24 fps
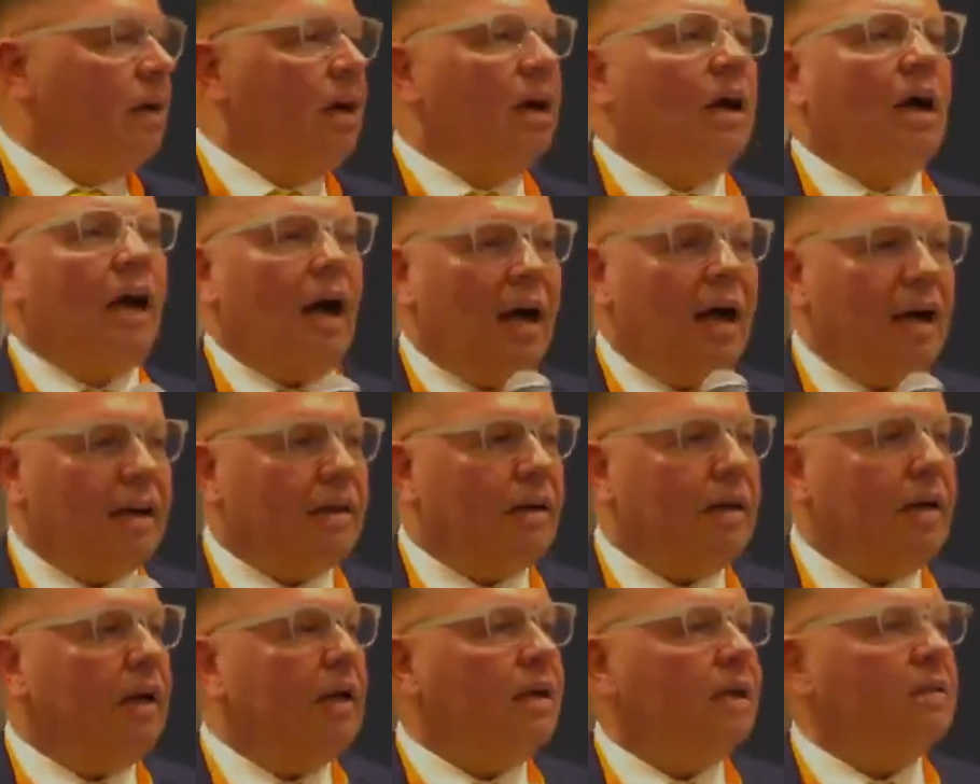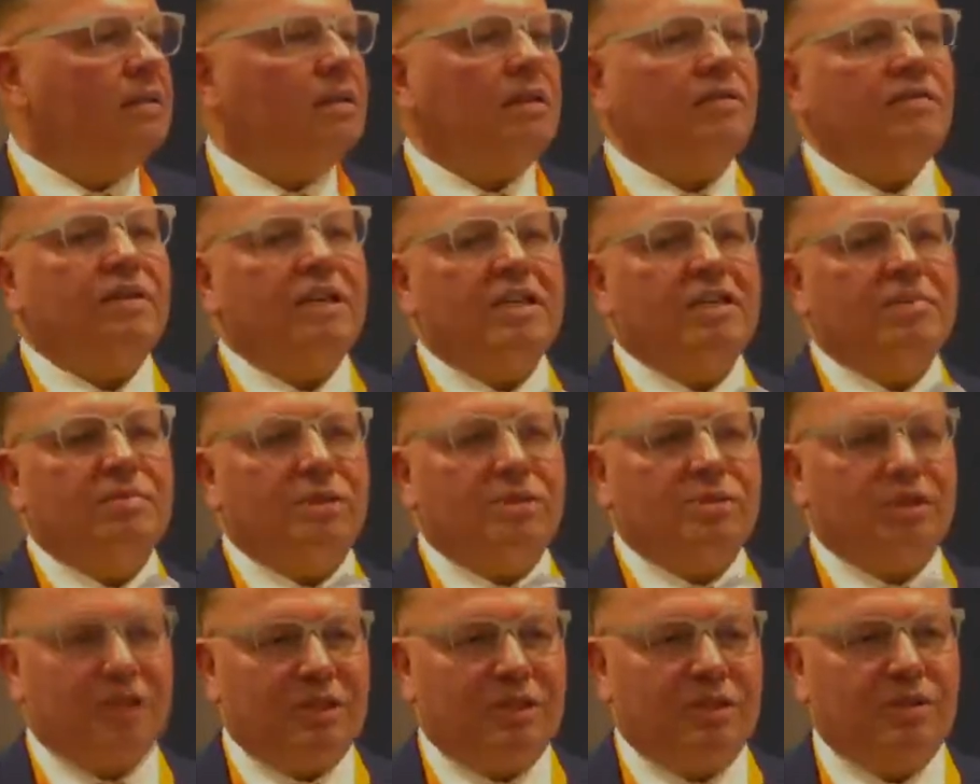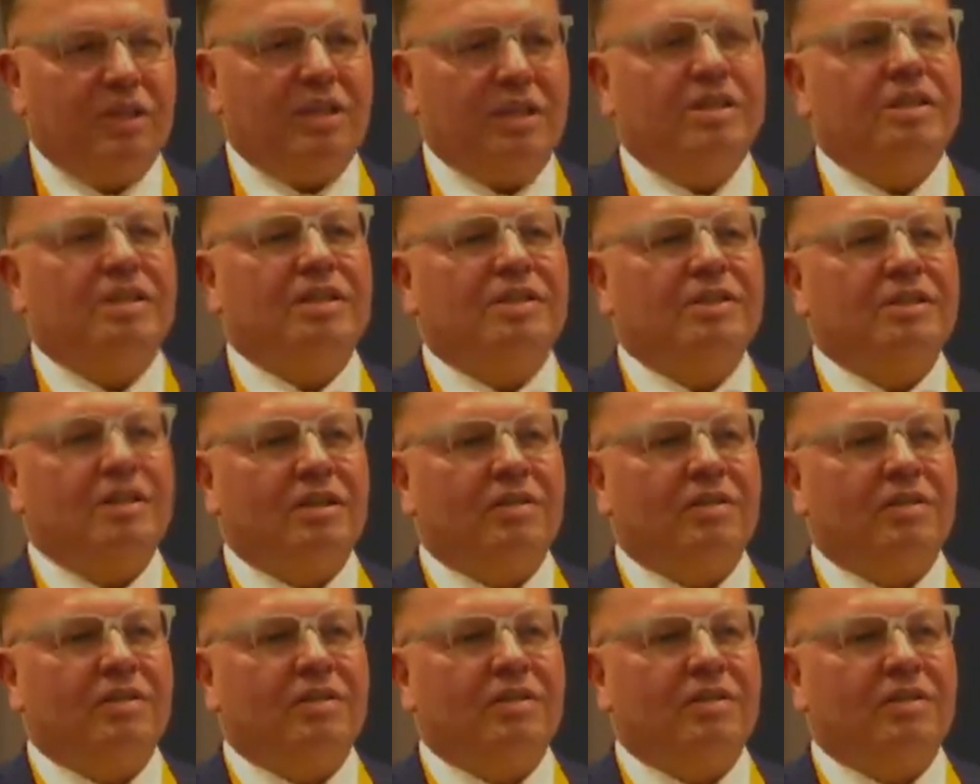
guidelines, investment restrictions,